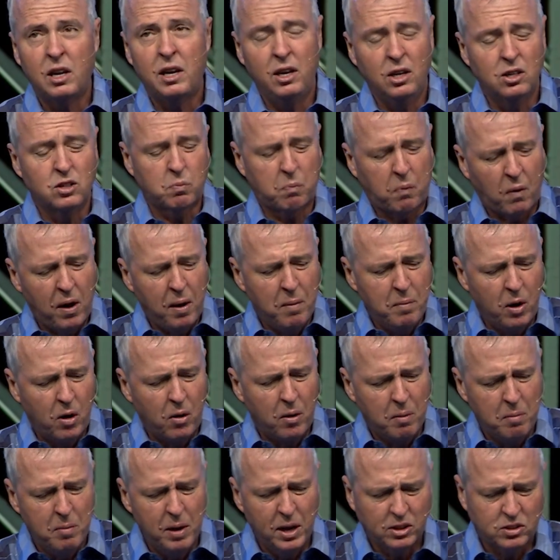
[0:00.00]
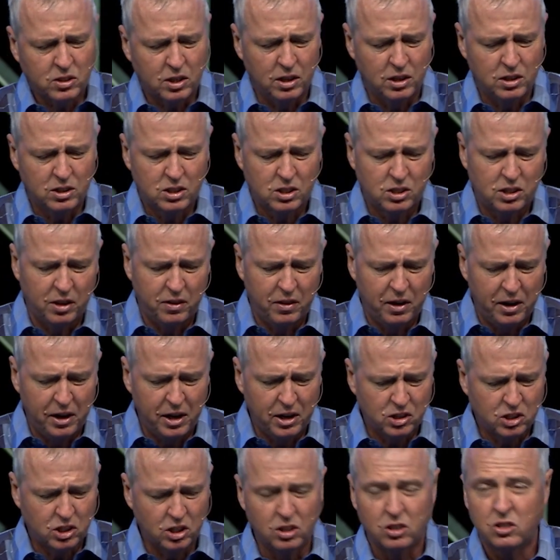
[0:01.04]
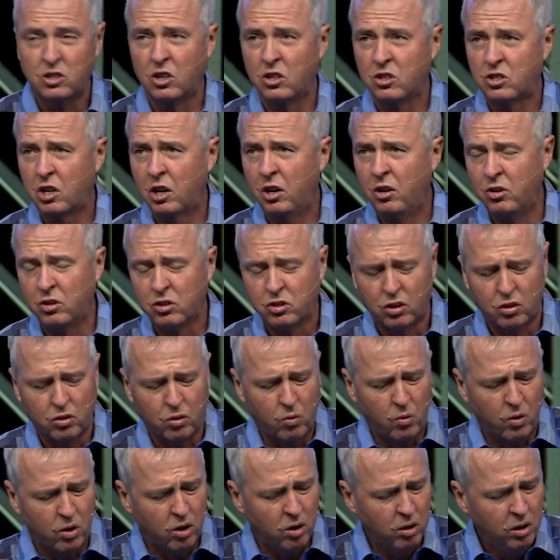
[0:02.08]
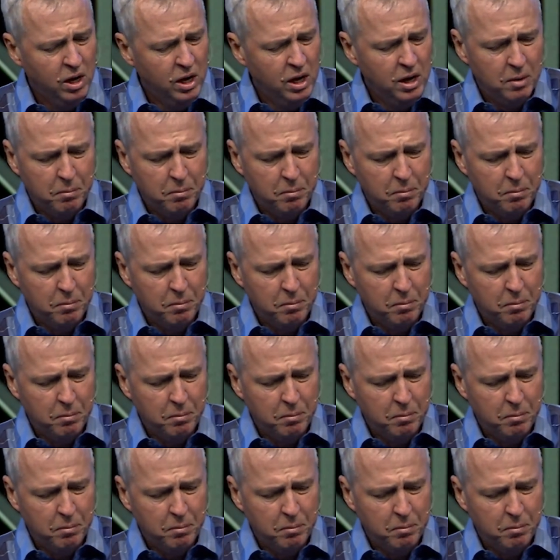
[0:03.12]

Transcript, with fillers: his primary message to the nations and sinners of the world.